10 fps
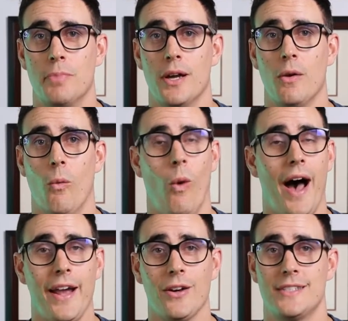but
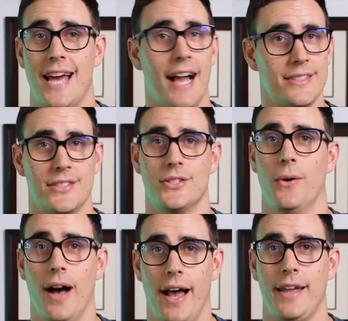why are taxes so
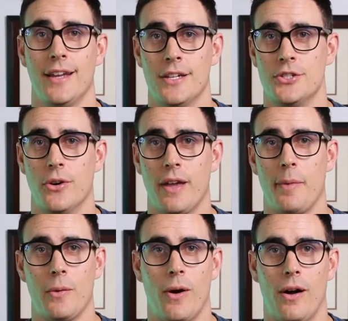high? Don't get
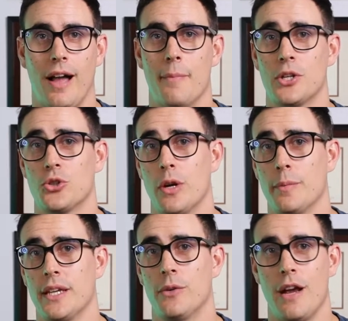me wrong, I'm
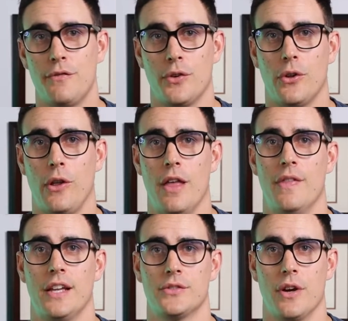extremely grateful
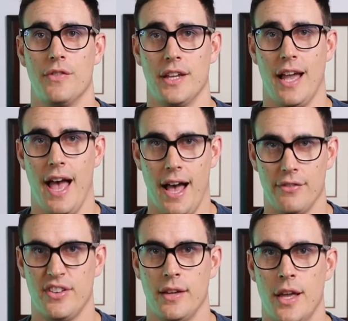and thanks for everything I
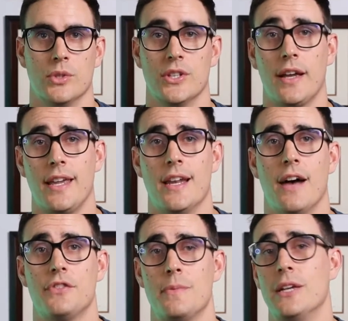have. Was lucky
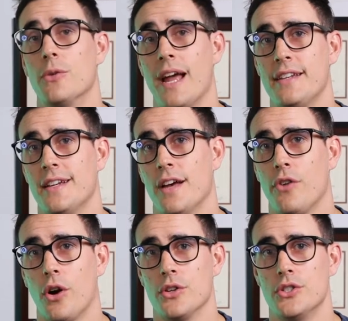enough to be granted
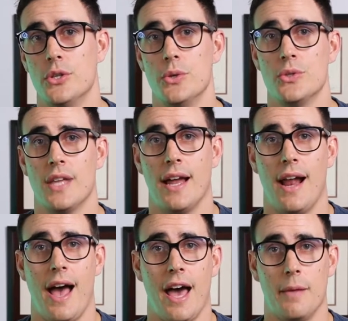enough RSUs
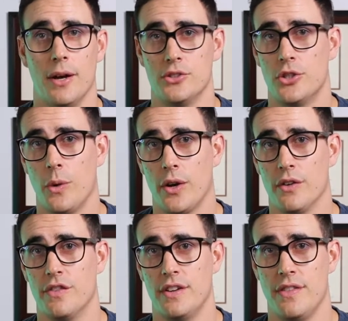that I had about
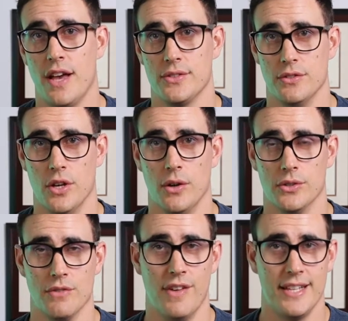
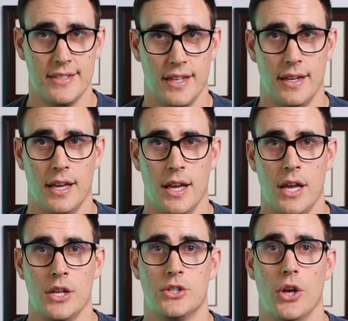$250,000 invested,
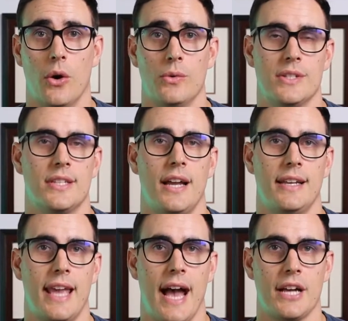so
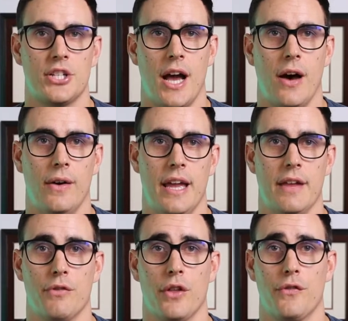decided to cash out
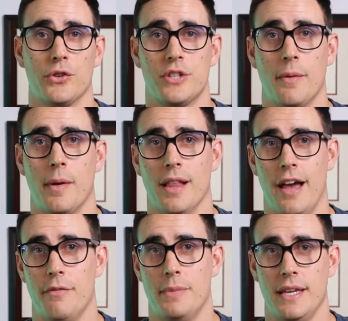and for the first time in my
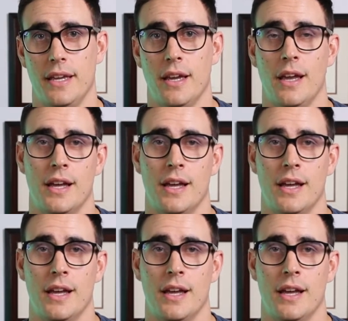life be